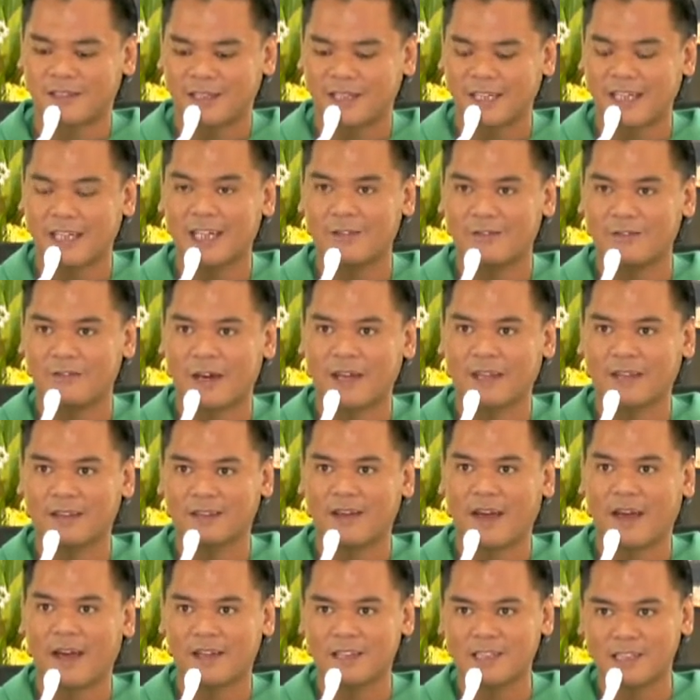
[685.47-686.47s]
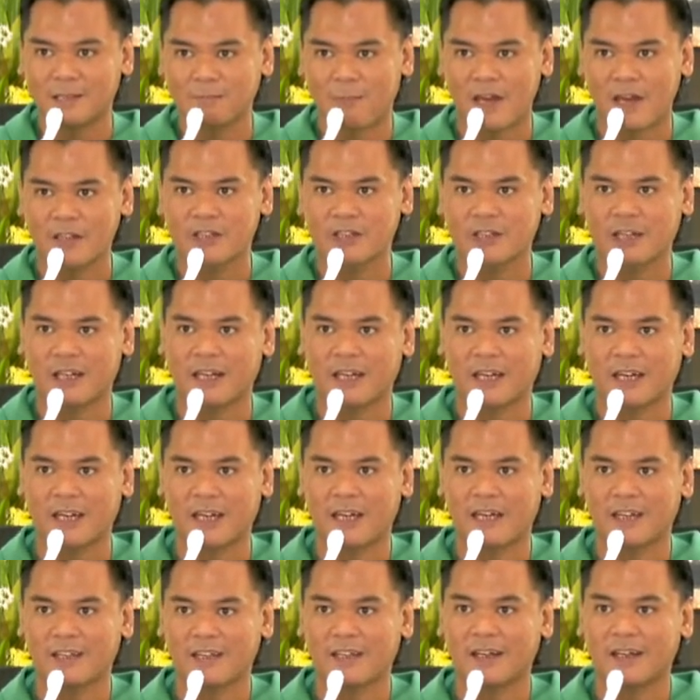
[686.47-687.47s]
even and especially
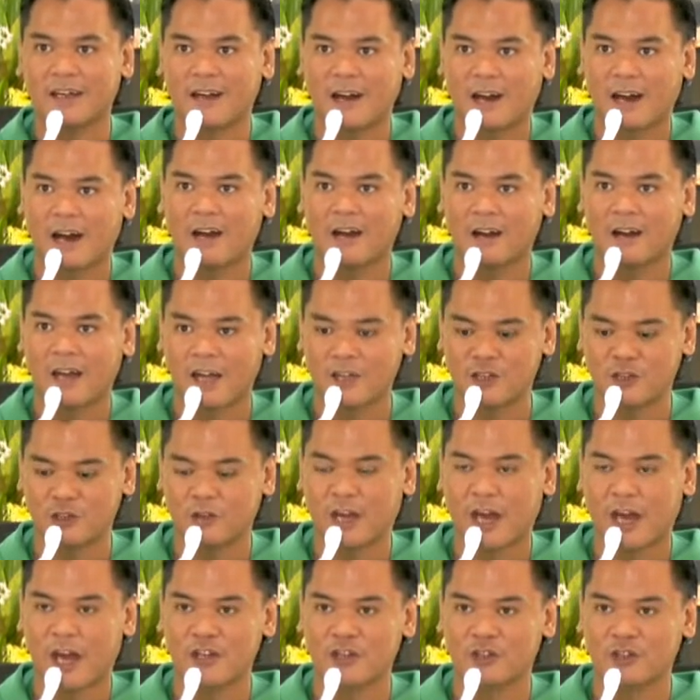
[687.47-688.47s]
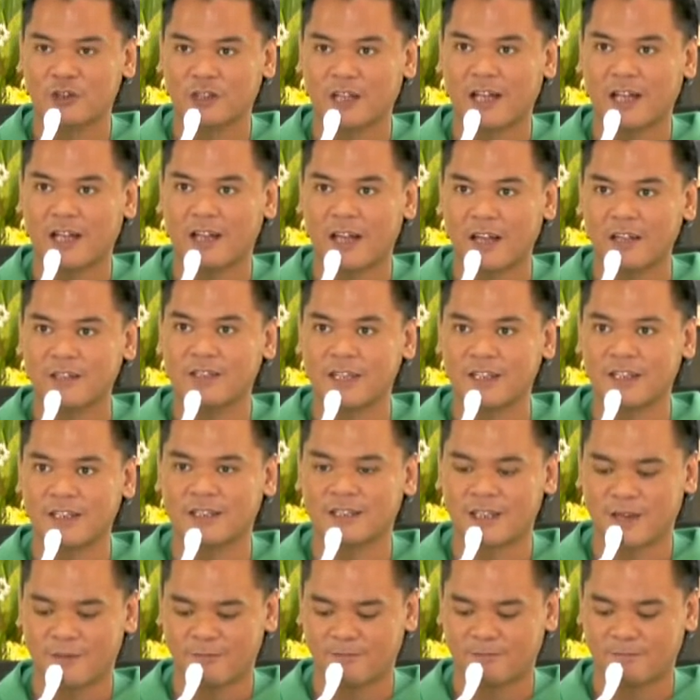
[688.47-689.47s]
in our educational
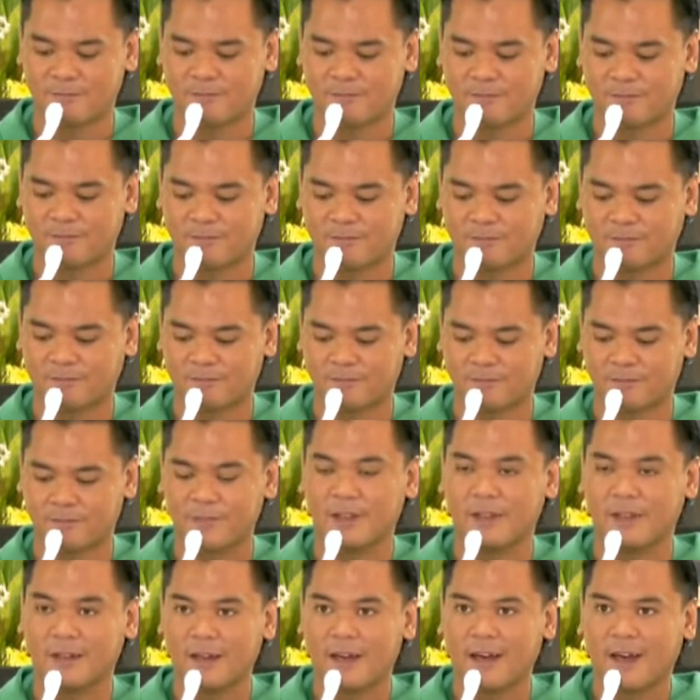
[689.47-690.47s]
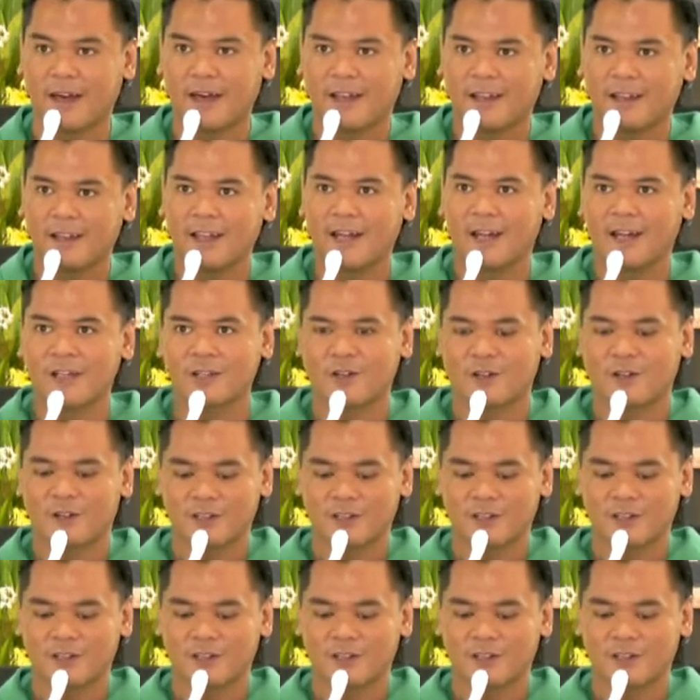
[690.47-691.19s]
system. Let us all